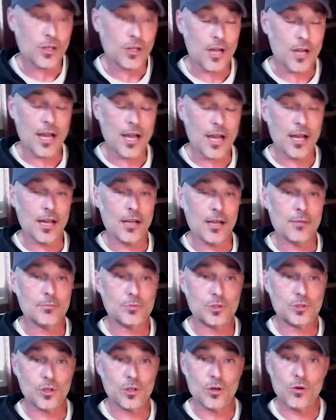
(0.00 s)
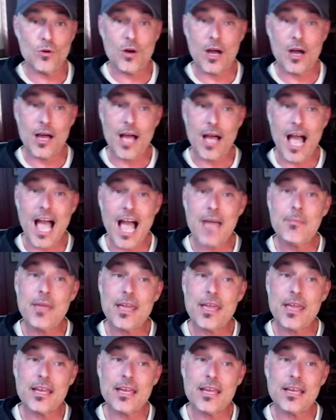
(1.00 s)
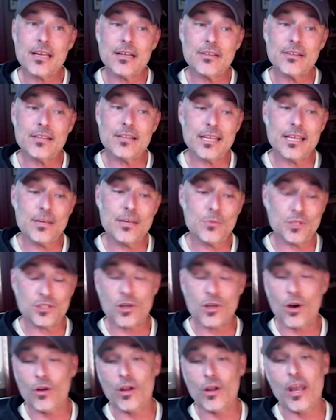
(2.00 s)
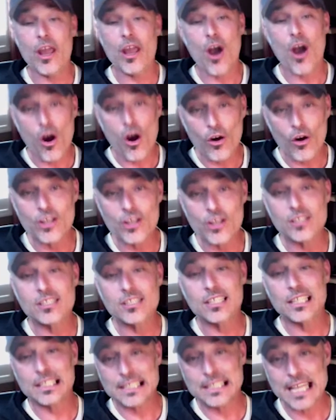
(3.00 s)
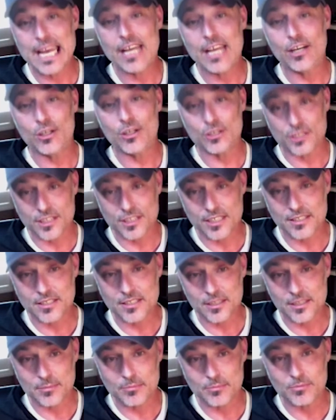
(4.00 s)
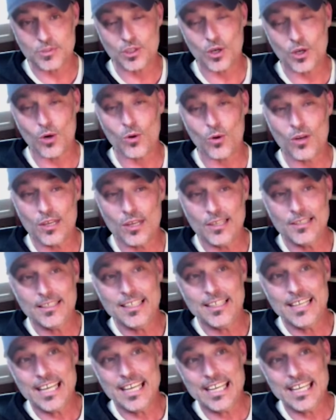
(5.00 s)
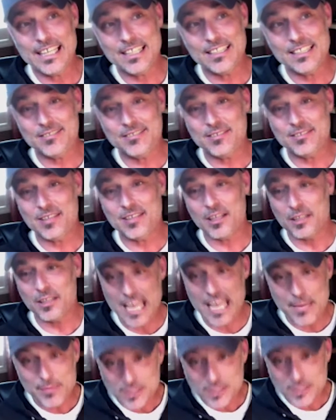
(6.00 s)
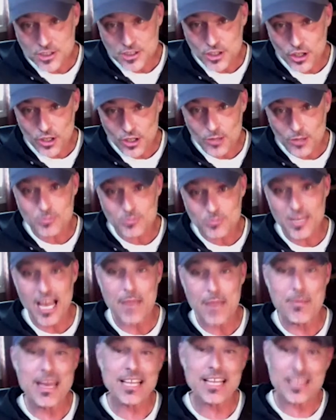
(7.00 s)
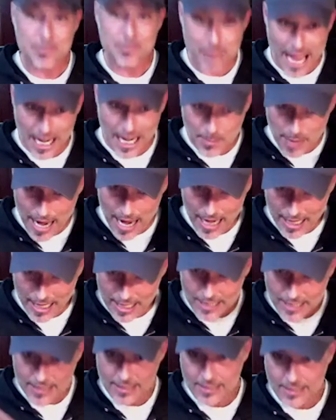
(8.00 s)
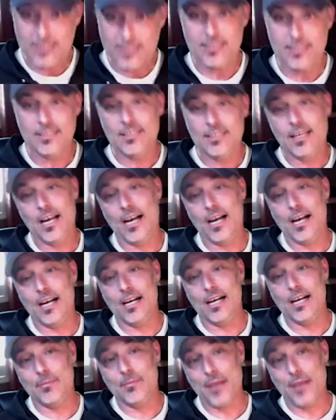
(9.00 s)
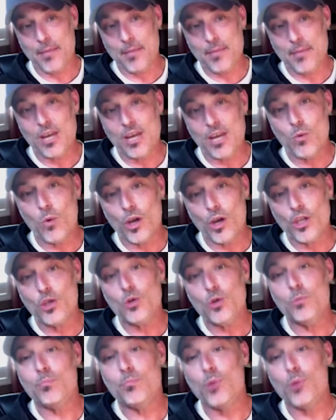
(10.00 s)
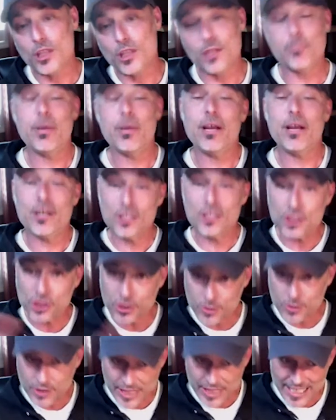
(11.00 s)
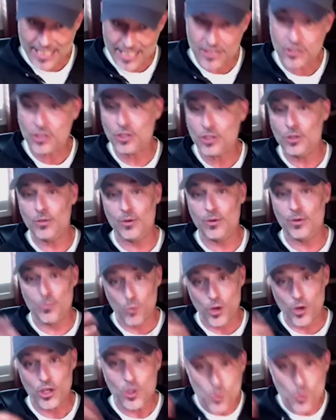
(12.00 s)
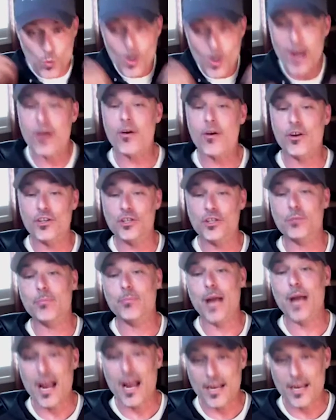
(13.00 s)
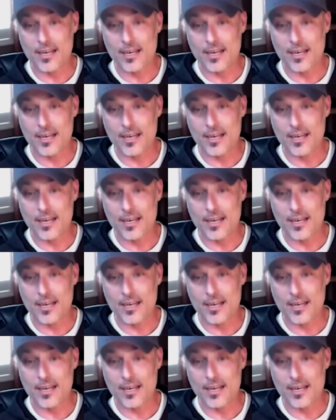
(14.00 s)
I make what's called a harness container system. So in the layman's terms, I make the backpack. I make what you put the parachutes into and what you wear on your back.